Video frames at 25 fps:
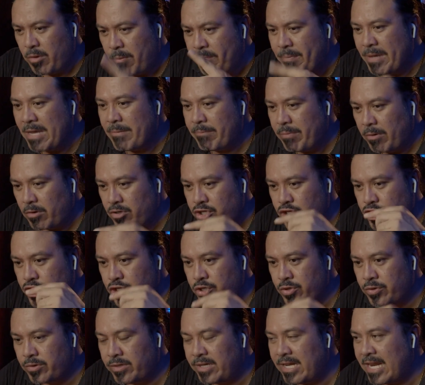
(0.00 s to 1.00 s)
people
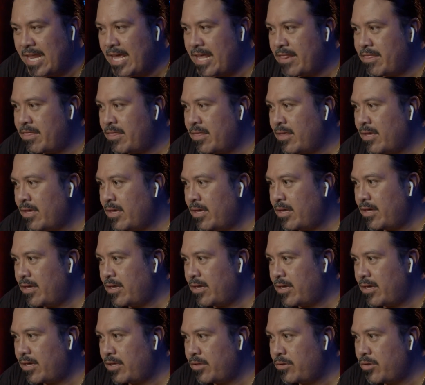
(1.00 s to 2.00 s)
should let
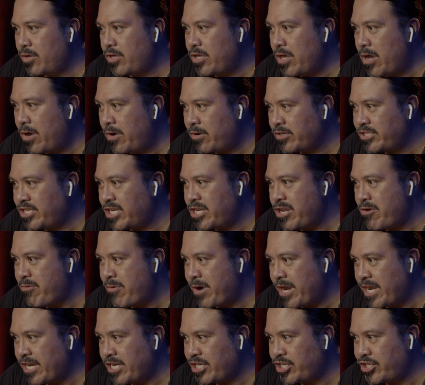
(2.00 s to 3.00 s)
the young
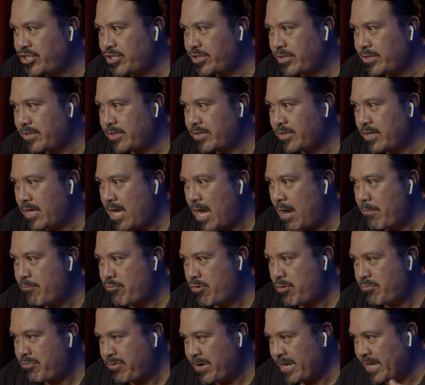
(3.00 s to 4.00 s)
generation
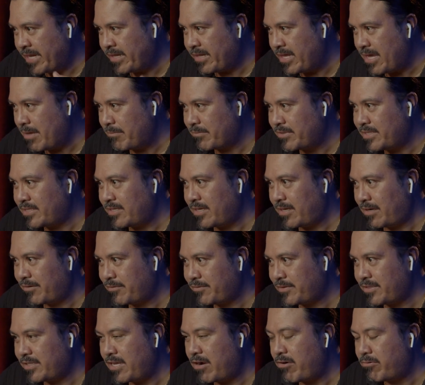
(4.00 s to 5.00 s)
appropriate
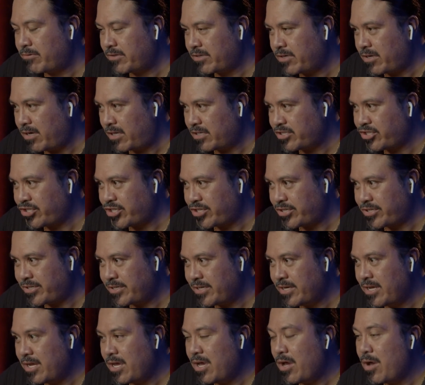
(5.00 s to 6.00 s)
themselves, their own
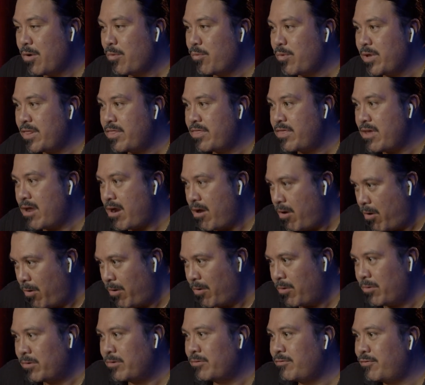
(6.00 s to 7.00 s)
culture, with their
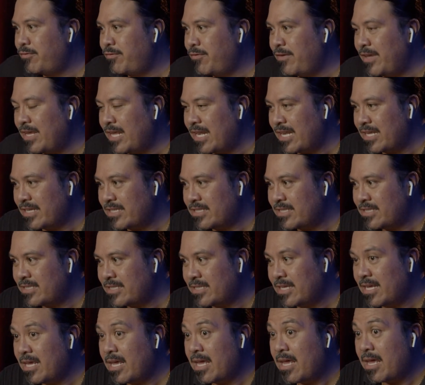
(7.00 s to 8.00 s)
own
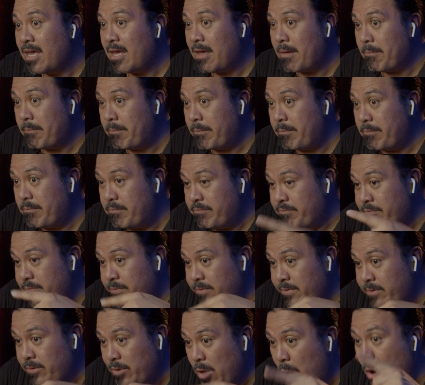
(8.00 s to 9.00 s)
feelings,
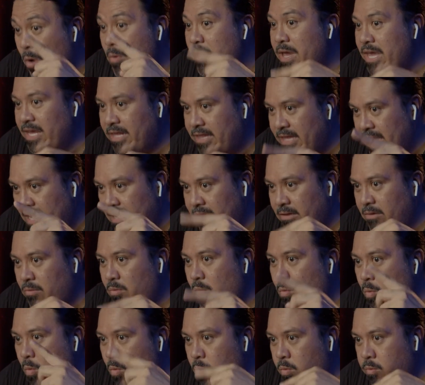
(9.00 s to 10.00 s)
knowing that
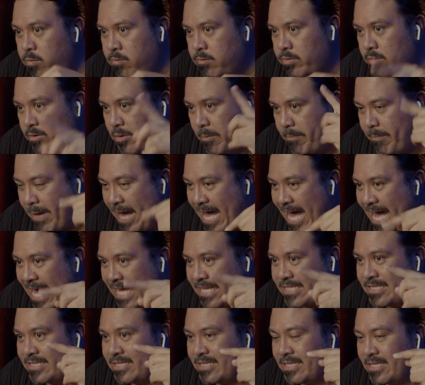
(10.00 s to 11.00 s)
the
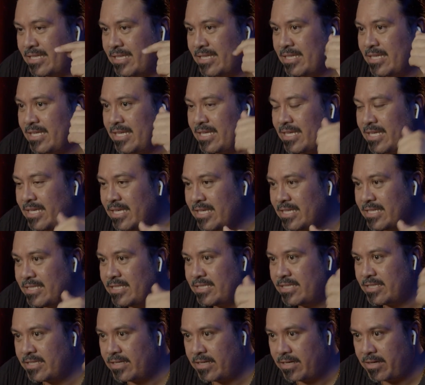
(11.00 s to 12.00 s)
past
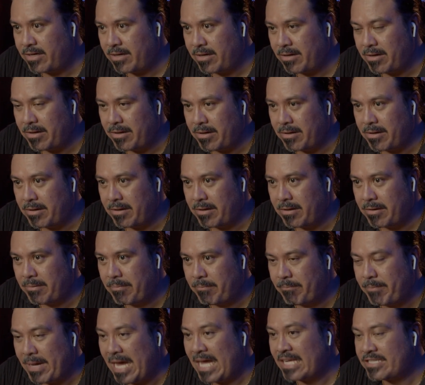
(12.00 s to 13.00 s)
is
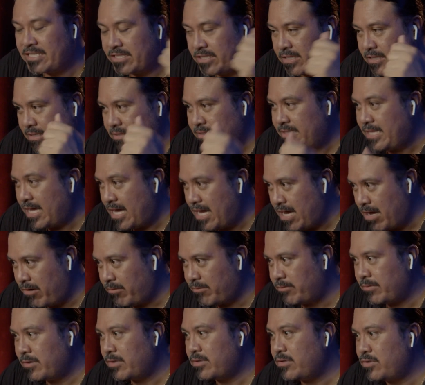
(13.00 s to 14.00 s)
passed
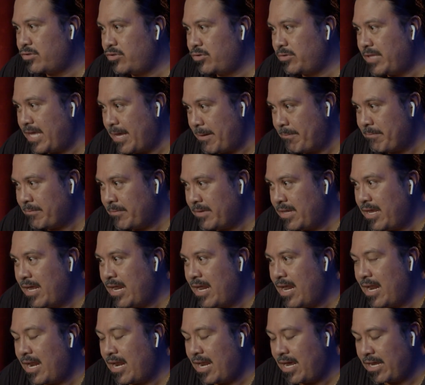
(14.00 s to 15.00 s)
down to them
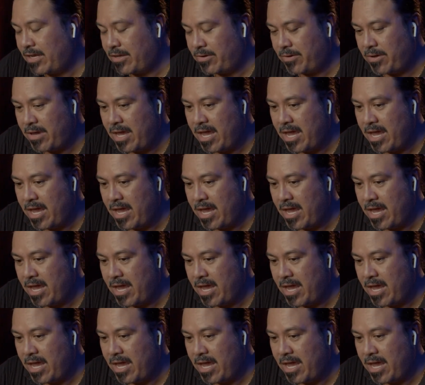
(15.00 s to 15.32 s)
like a